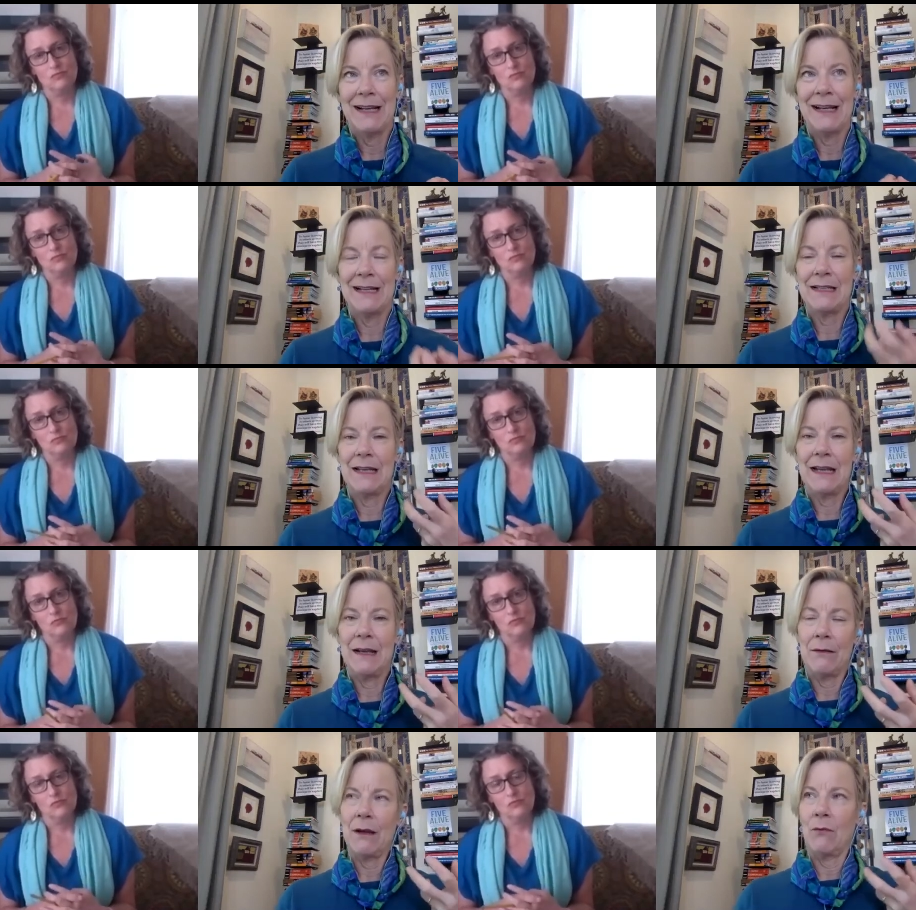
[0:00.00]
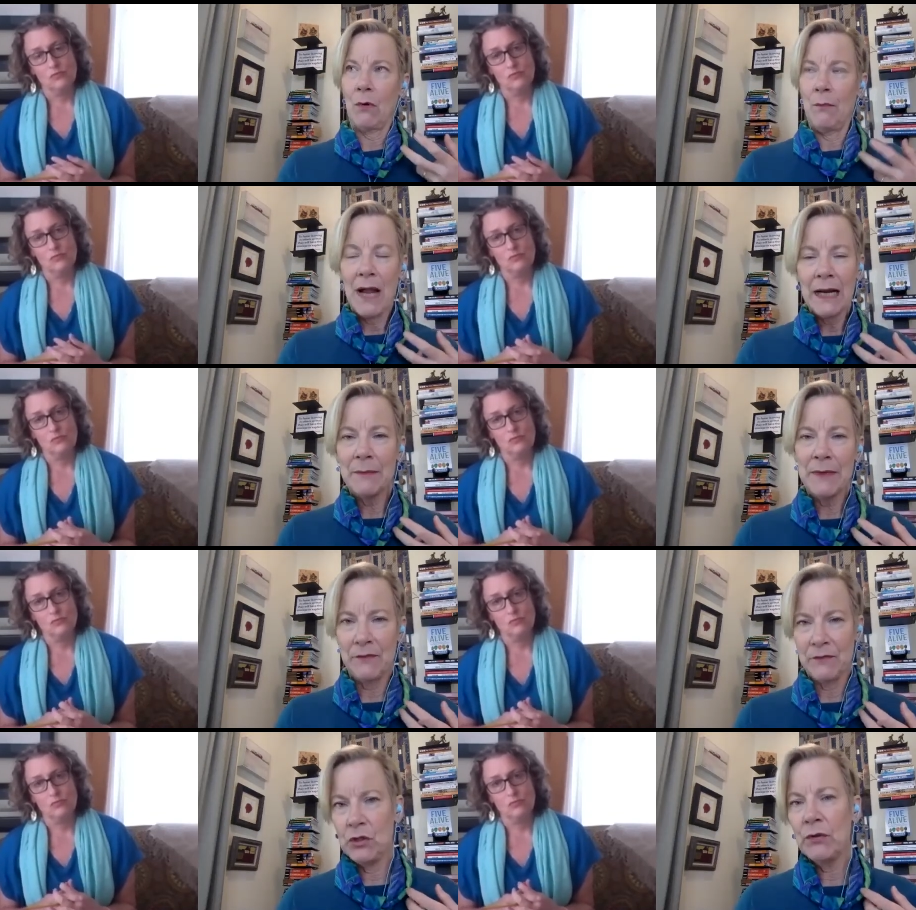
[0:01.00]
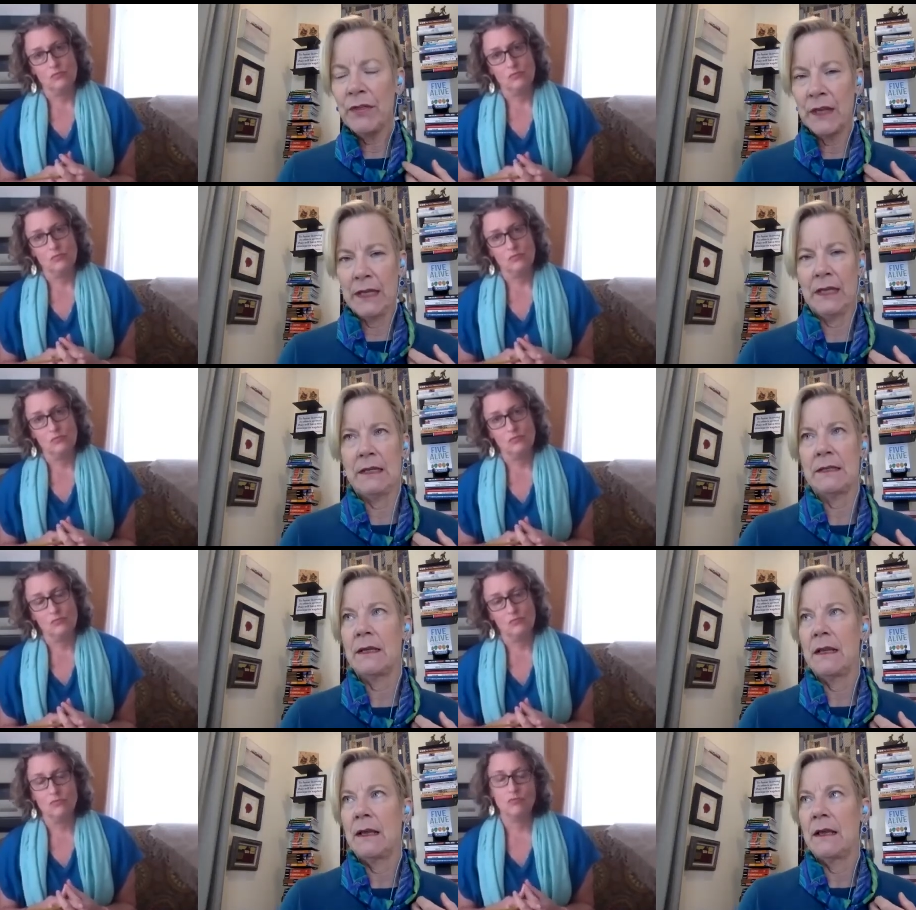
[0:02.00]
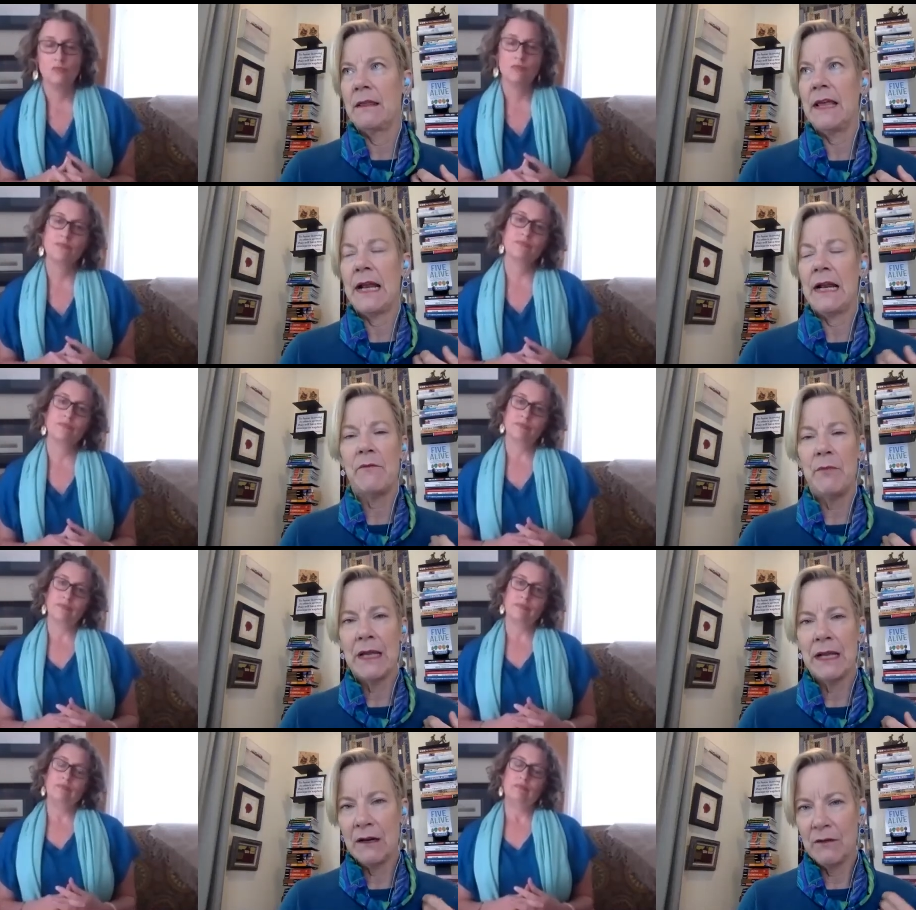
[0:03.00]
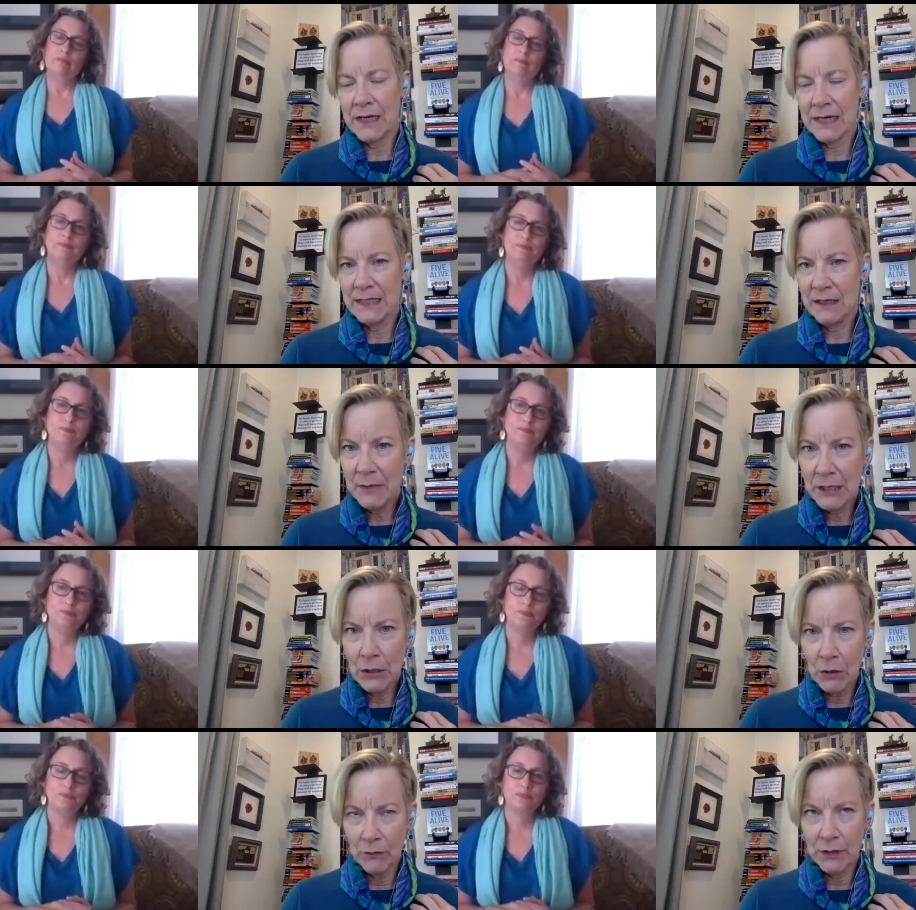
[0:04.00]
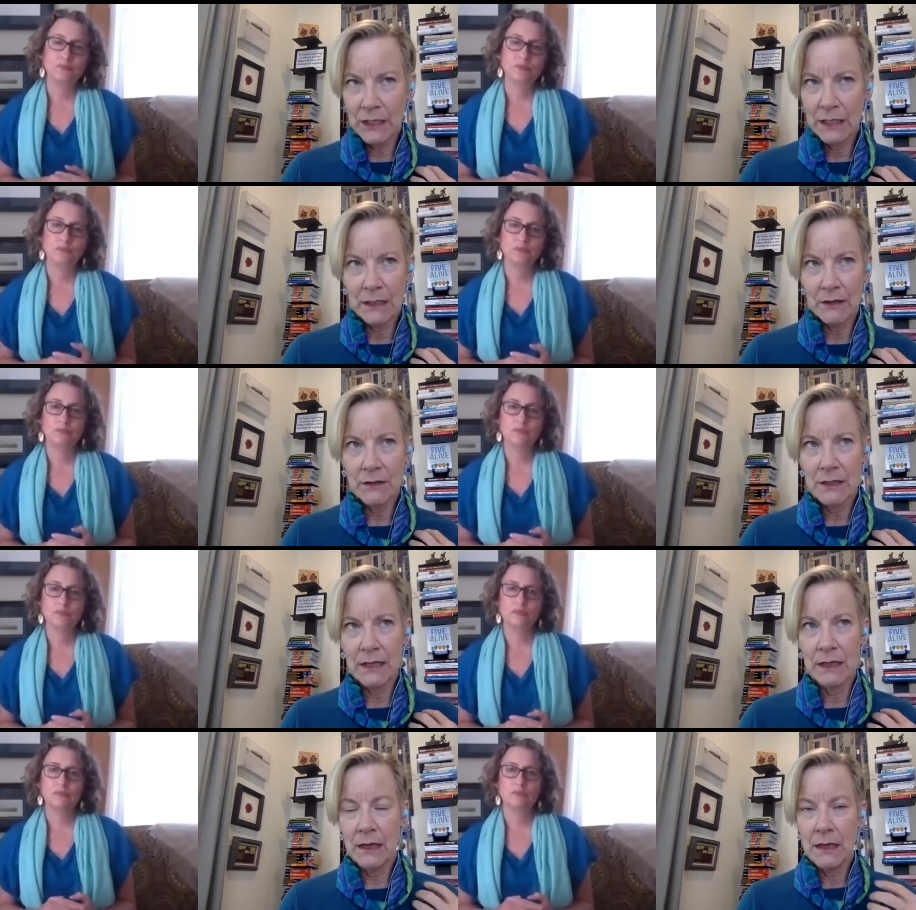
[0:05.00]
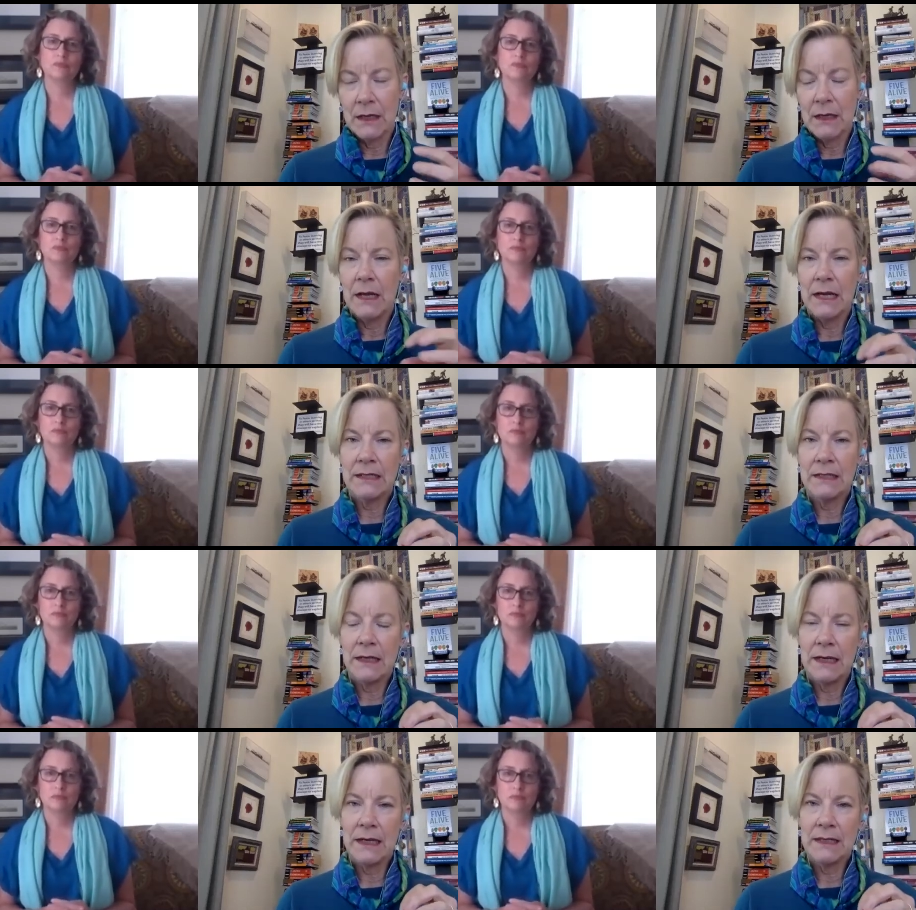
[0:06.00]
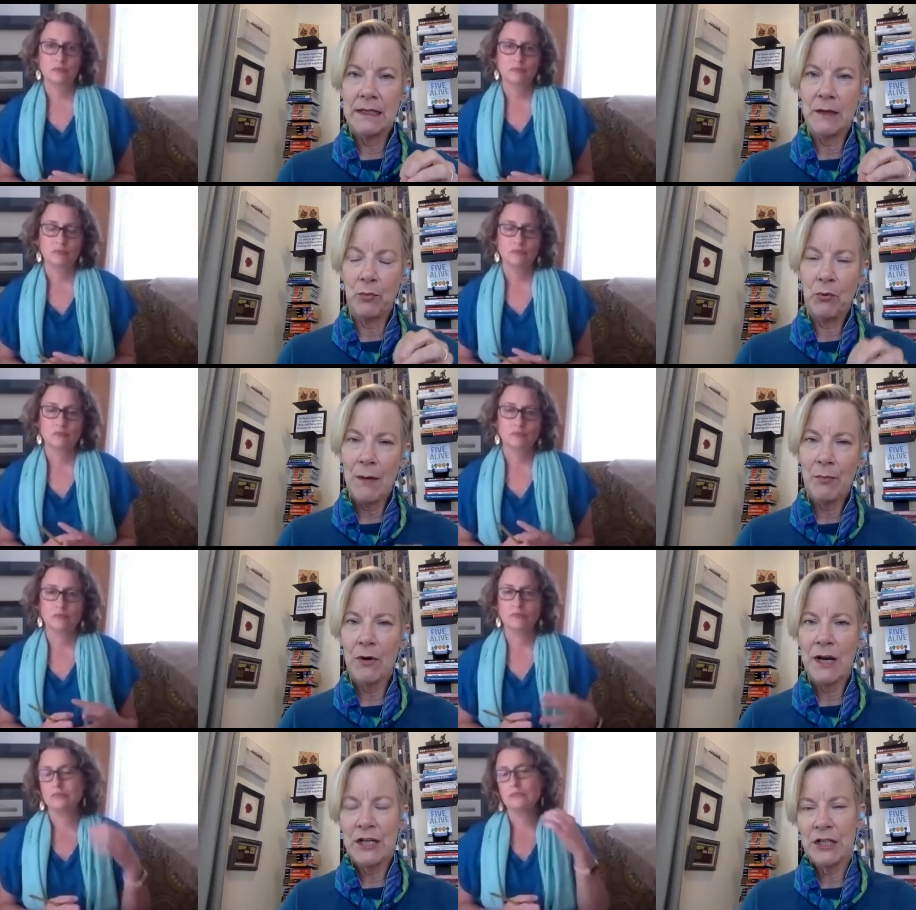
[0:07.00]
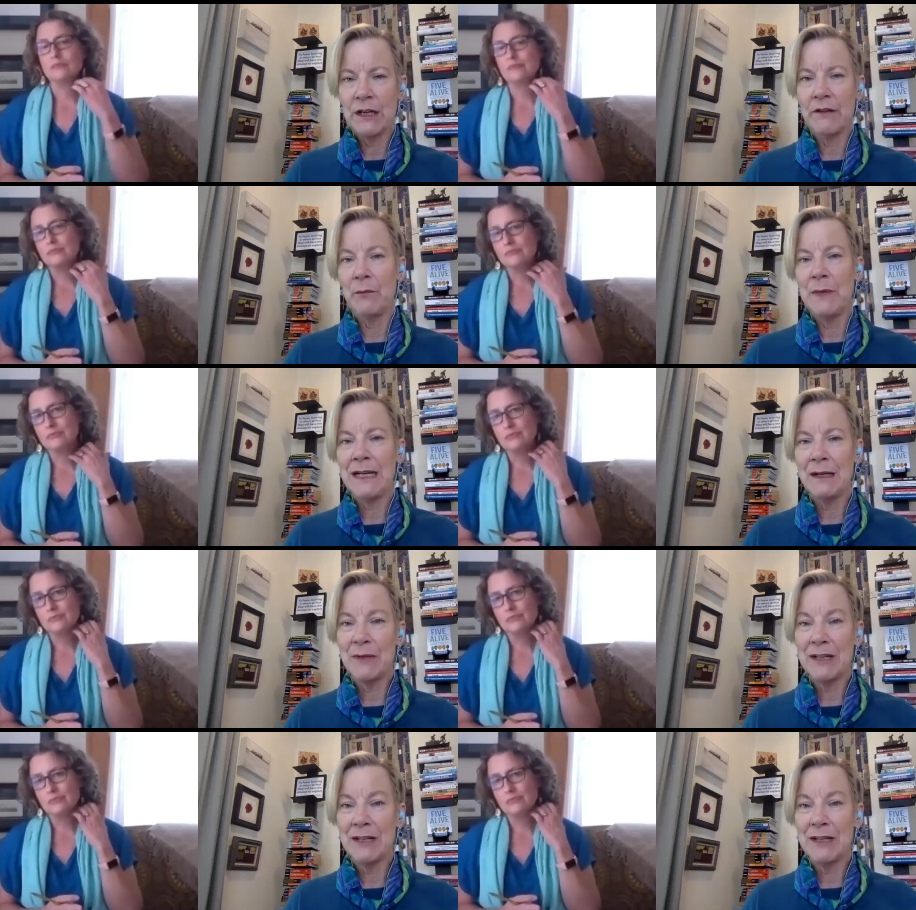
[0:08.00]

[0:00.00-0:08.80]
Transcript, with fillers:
Speaker 1: is it, it reminded me of two things that have been advised to me over the years and it's it's the preparation of meeting